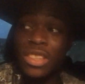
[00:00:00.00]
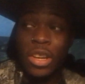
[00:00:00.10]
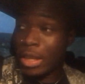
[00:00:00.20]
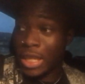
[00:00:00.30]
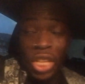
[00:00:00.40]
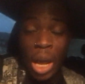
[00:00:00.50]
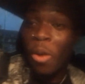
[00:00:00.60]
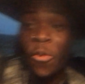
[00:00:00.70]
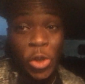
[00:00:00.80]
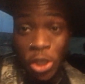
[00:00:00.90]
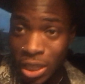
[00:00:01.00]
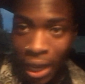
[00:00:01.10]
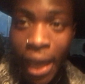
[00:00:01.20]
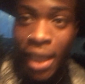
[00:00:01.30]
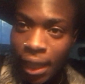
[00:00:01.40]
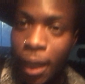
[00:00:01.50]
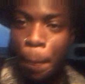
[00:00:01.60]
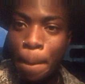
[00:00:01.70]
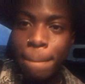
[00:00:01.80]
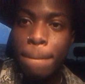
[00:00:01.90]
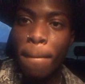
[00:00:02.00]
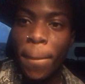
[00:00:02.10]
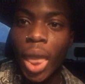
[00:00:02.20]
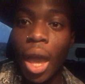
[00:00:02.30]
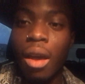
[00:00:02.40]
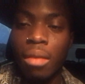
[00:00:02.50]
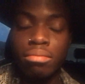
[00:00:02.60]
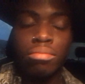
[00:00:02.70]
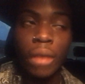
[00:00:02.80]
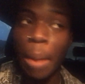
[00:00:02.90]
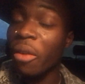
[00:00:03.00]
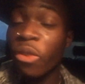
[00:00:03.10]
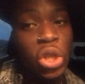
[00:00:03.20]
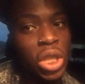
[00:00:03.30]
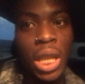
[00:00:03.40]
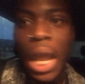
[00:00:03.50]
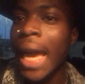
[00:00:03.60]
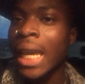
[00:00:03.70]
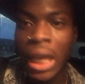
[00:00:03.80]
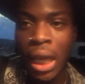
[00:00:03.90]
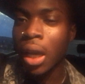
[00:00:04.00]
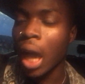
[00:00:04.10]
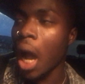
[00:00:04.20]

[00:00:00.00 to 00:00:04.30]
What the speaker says: not, I'm not forcing you to like it. I'm not forcing you to like it.